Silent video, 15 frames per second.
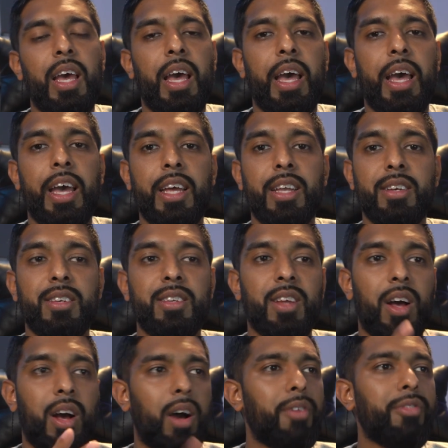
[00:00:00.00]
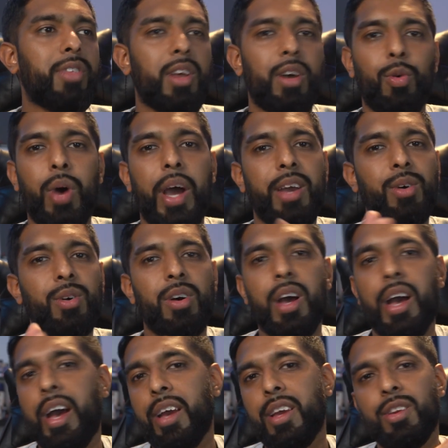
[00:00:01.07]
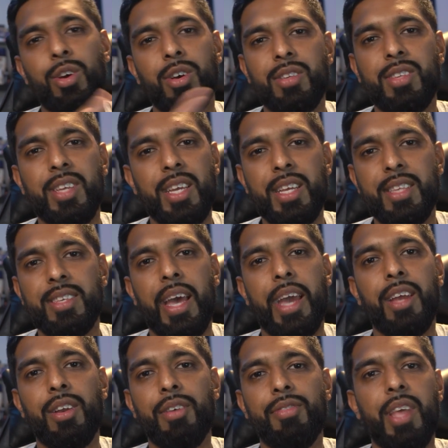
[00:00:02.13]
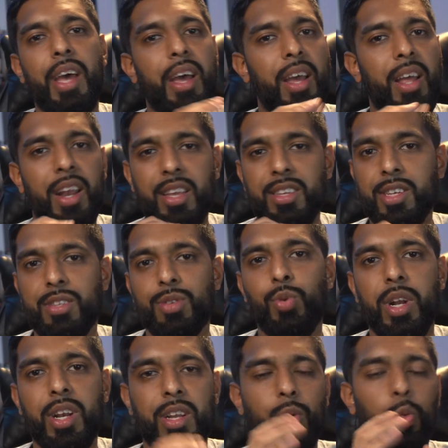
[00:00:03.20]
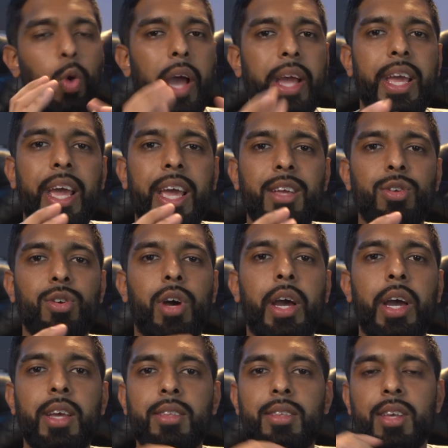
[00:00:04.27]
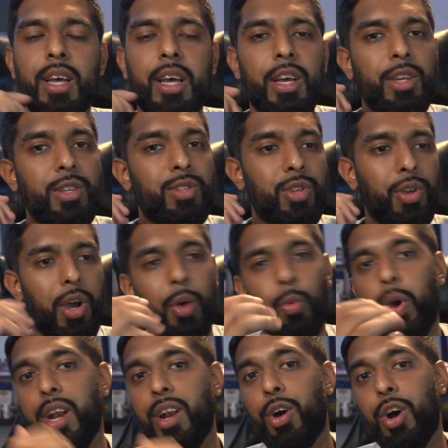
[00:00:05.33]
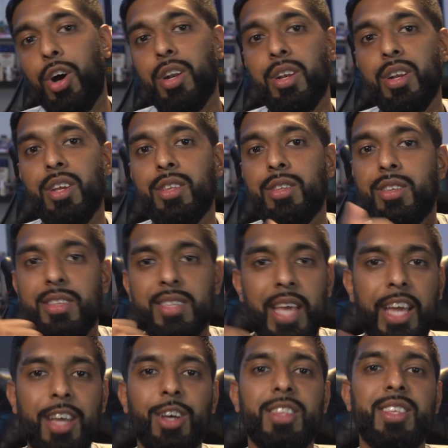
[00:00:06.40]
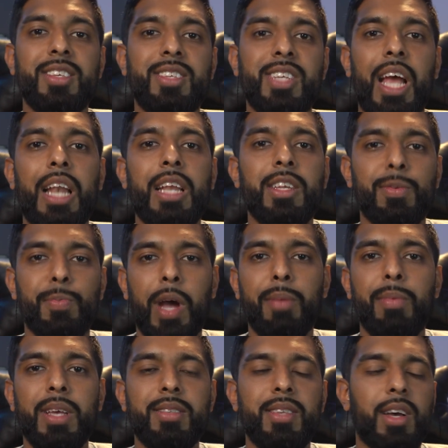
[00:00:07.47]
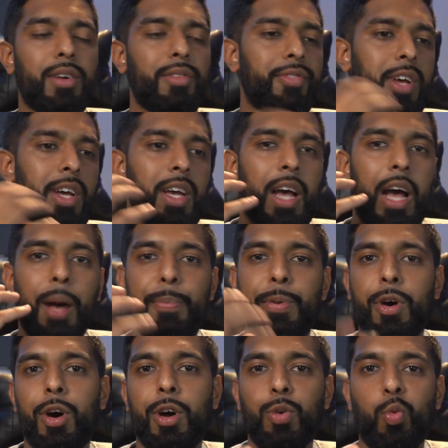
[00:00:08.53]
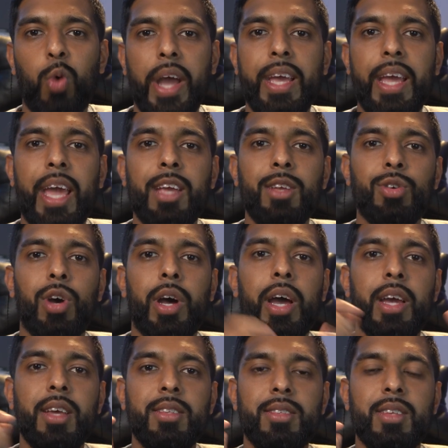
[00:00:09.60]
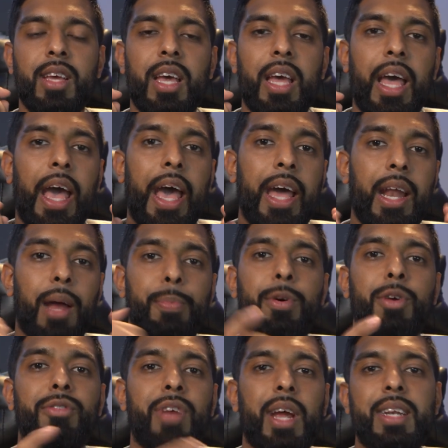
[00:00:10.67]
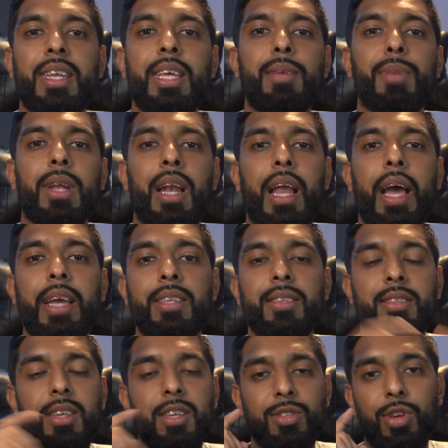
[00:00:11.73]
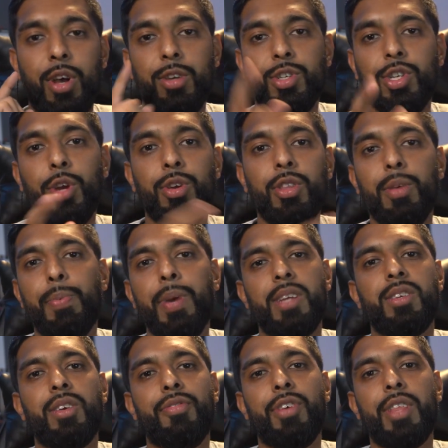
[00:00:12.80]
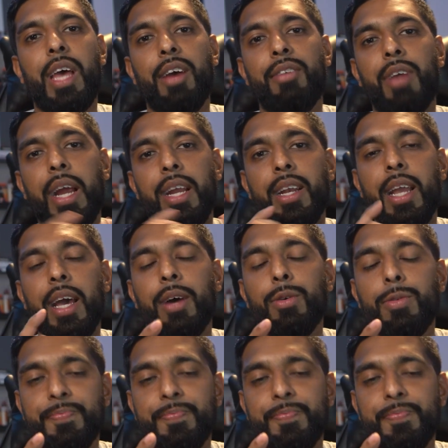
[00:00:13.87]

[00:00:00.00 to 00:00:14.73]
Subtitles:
and after a while I got sick and tired of that, and I just wanted white angel eyes. So I went on to take on this challenge by myself. I put on white angel eyes and I put red demon lights. So I'll show you the picture for that right now.